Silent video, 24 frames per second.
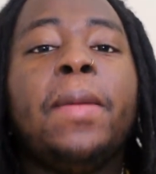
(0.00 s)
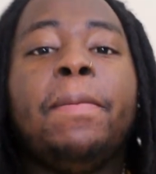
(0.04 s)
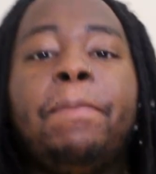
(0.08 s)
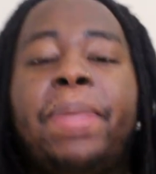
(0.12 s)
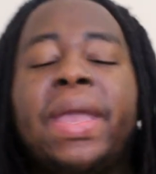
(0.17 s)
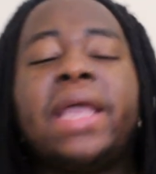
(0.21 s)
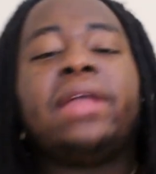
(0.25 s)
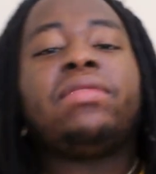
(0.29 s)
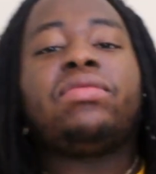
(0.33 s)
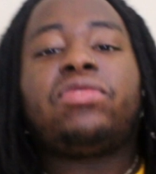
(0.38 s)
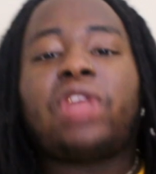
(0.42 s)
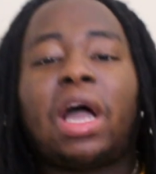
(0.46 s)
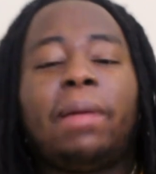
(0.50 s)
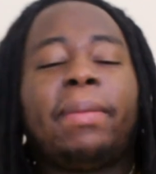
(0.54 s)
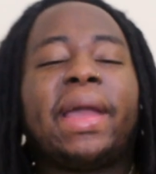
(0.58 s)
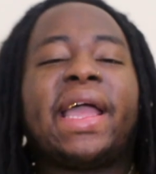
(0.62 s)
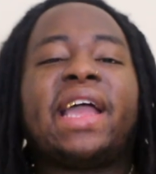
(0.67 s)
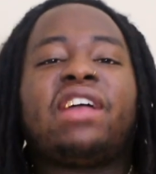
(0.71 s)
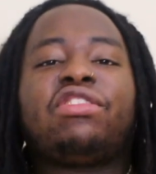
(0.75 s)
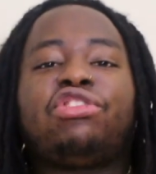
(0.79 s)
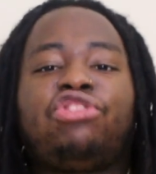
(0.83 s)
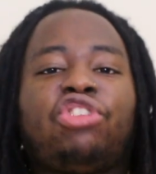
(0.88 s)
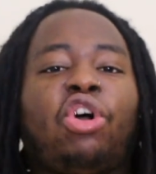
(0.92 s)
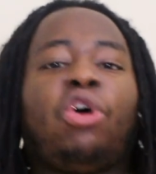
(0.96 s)
Big
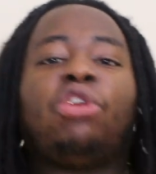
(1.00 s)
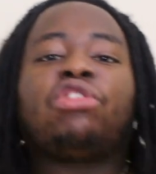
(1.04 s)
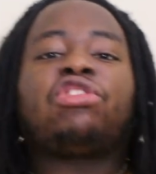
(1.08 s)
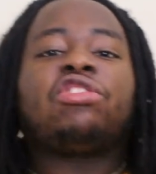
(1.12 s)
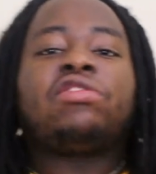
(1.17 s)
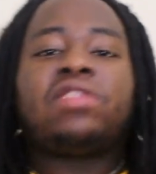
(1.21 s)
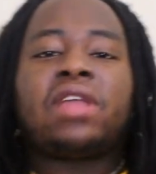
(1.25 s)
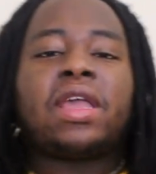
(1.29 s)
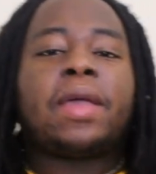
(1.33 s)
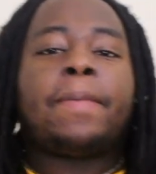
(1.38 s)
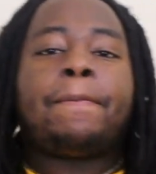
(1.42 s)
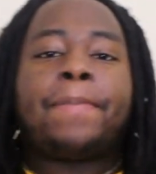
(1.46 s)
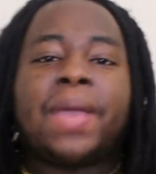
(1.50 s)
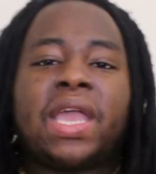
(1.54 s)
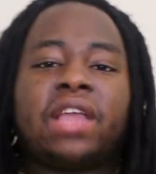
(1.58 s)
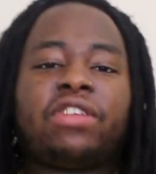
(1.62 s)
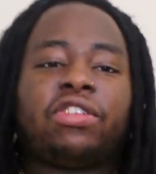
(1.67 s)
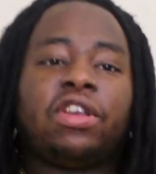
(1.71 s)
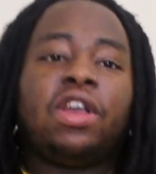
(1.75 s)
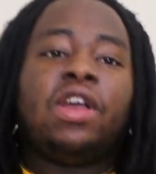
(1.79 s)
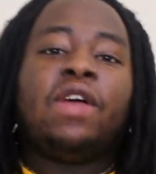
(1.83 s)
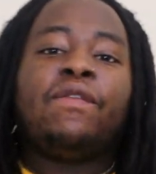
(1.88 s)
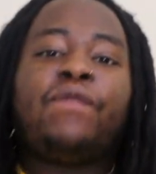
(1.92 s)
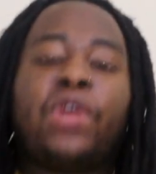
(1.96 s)
dumbass Georgia dick, bitch.
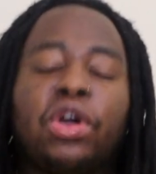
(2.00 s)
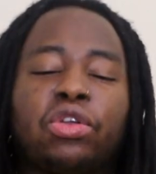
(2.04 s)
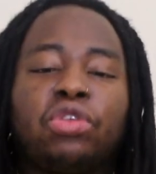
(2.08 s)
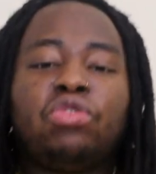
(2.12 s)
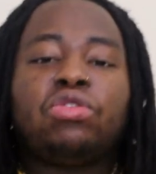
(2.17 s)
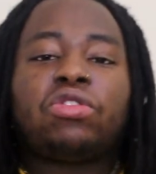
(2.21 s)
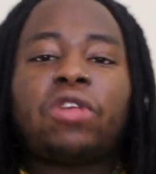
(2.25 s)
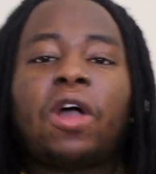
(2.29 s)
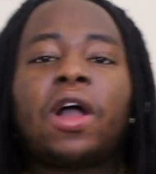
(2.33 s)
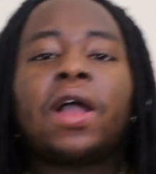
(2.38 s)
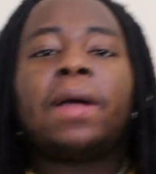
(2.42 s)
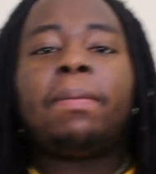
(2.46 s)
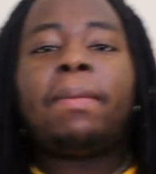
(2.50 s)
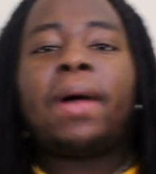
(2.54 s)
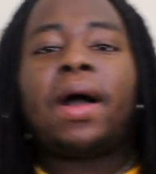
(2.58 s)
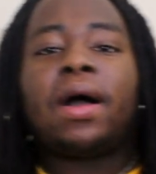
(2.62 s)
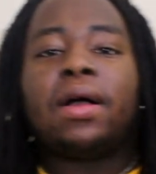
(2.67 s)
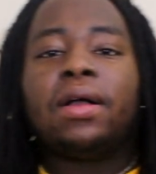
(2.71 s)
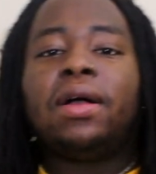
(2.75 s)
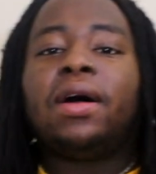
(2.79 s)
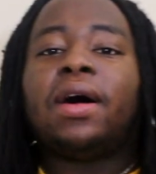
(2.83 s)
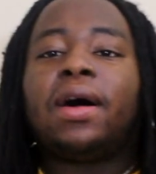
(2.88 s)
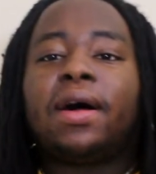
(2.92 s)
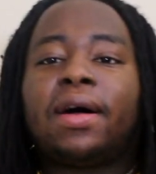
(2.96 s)
Fuck you talking about?
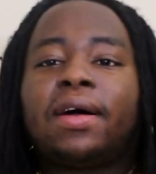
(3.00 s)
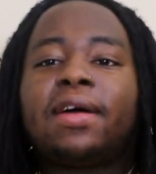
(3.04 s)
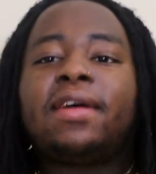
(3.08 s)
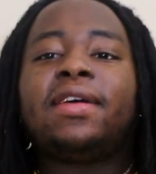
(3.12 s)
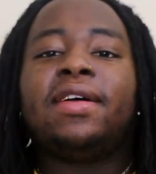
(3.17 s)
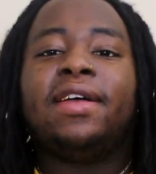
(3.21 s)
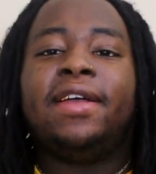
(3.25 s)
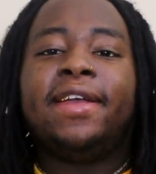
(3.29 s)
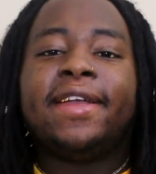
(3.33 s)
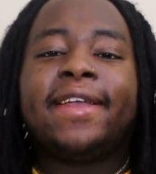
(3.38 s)
Uh huh.